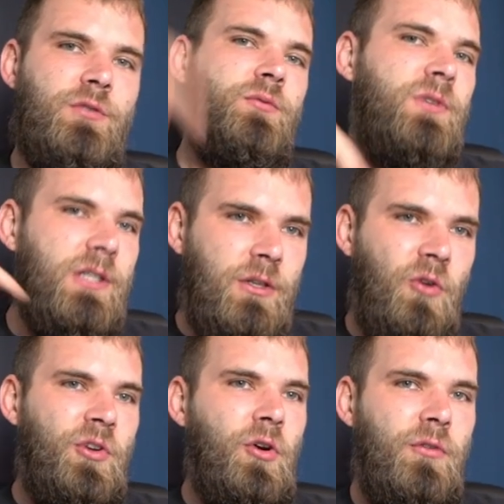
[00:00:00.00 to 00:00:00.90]
just
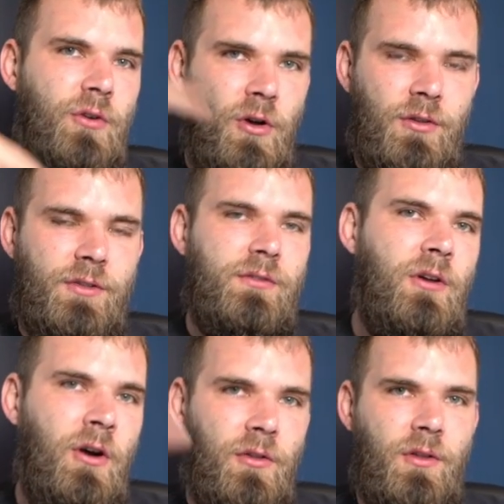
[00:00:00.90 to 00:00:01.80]
going over all
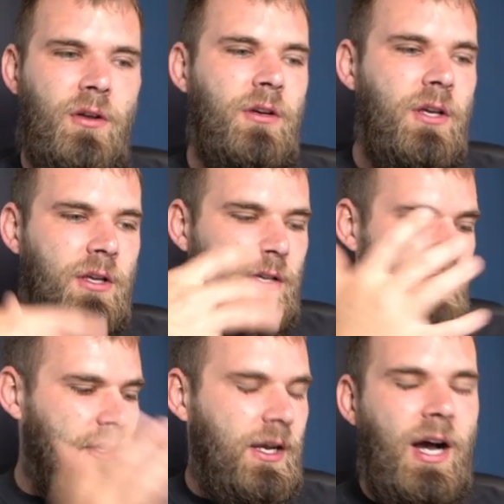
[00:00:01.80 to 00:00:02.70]

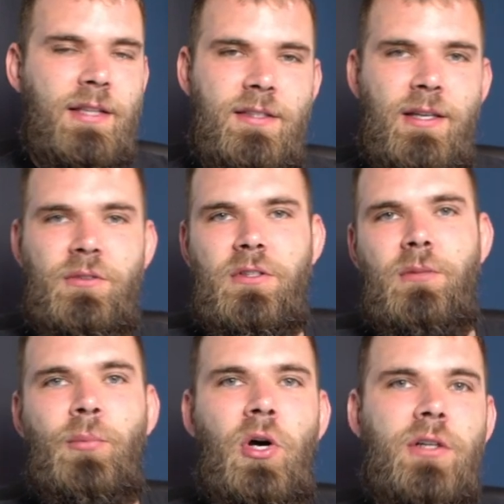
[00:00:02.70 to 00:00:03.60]
the content that was in
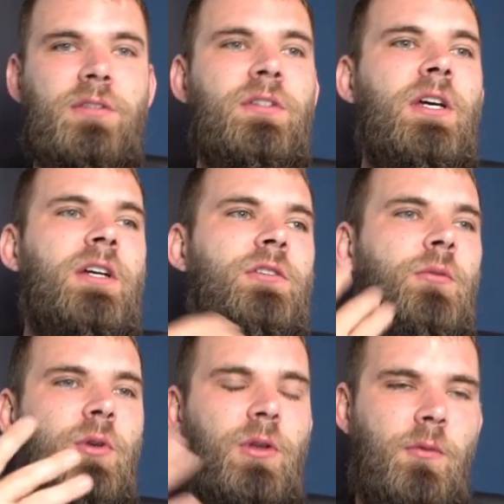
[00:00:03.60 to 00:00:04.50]
the books
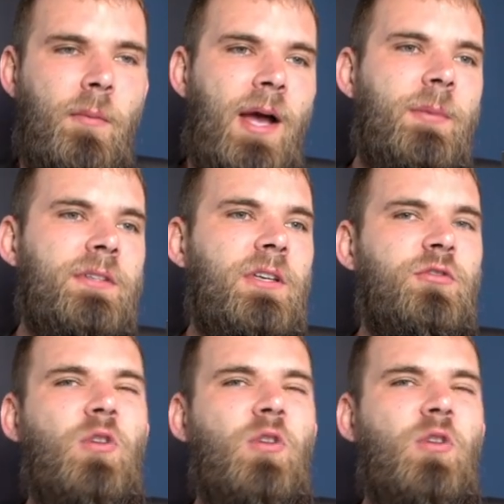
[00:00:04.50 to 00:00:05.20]
to really remind myself.